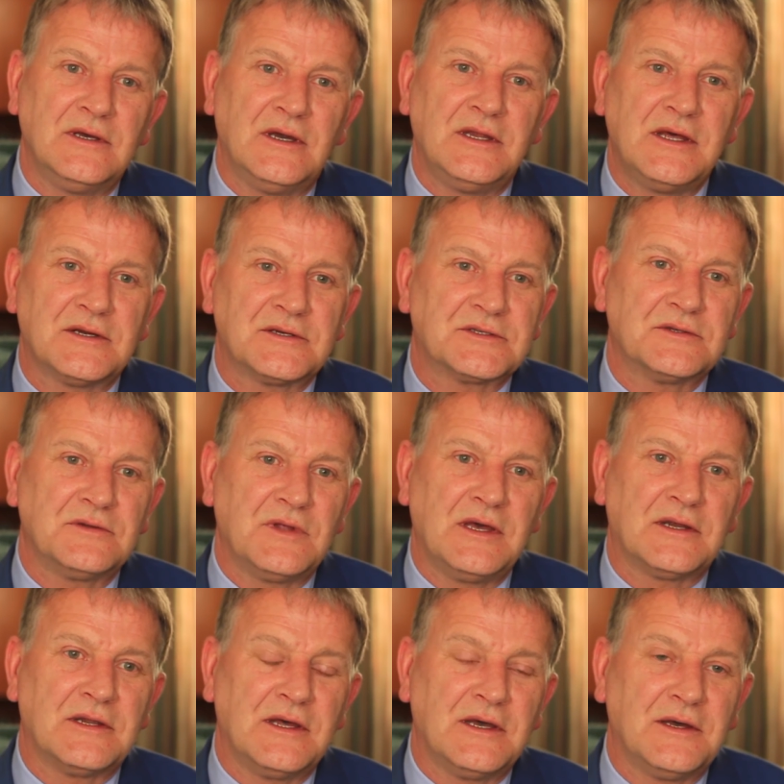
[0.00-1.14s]
and
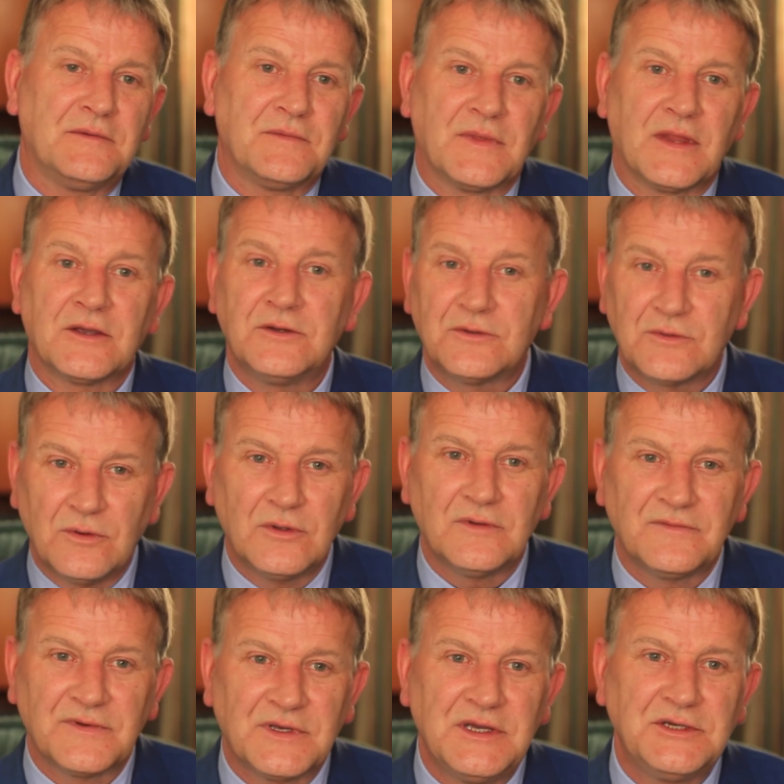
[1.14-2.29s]
earn a good
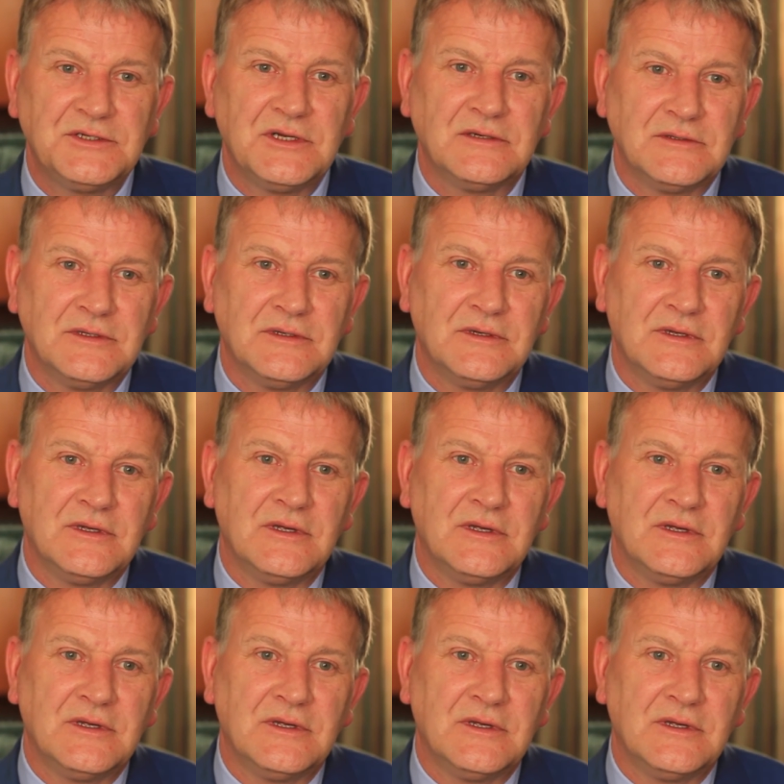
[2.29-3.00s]
qualification out of it,